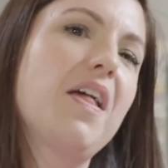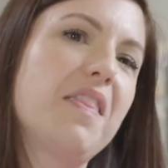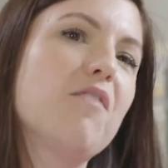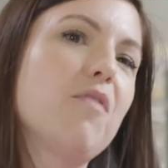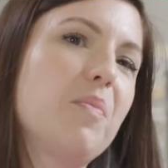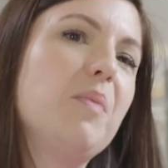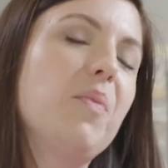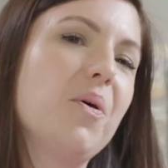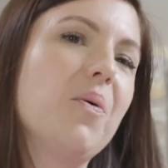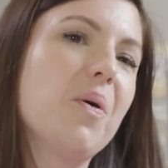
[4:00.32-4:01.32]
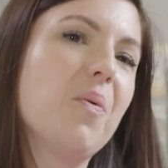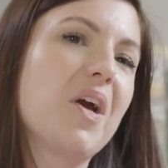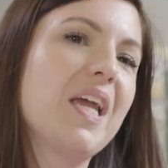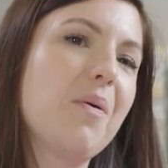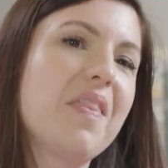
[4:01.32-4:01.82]
I think, for people who are
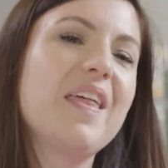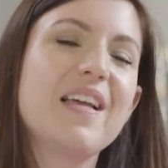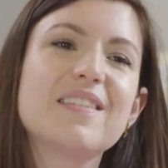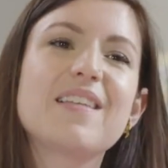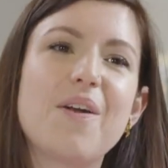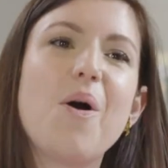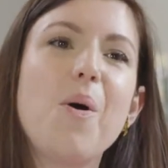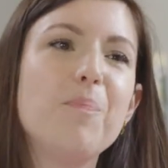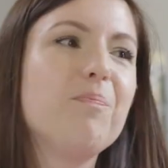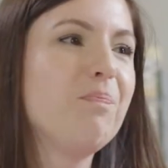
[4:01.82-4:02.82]
working with things at home.